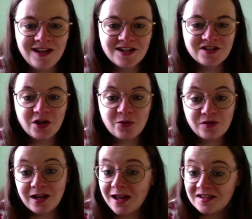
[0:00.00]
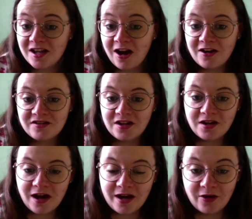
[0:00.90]
So the last card that
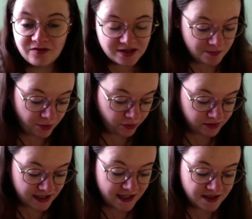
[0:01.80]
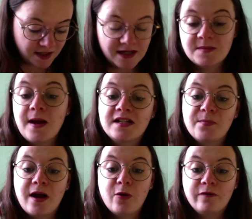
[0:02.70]
I obviously pulled is Expect
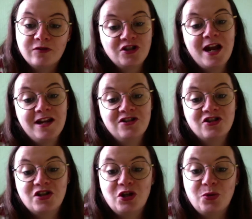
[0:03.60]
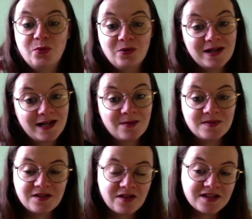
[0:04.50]
Powerful Change New Moon Eclipse.
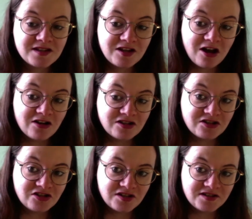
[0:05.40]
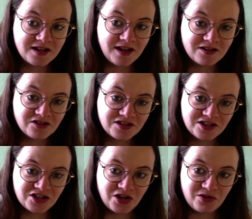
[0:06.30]
So that's the card just again, just to
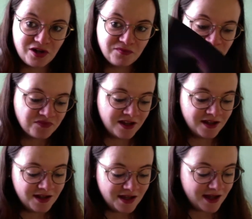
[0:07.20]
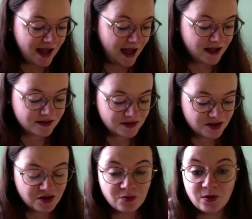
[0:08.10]
show you, and
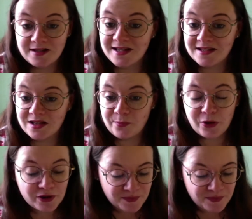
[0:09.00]
what it says in the book.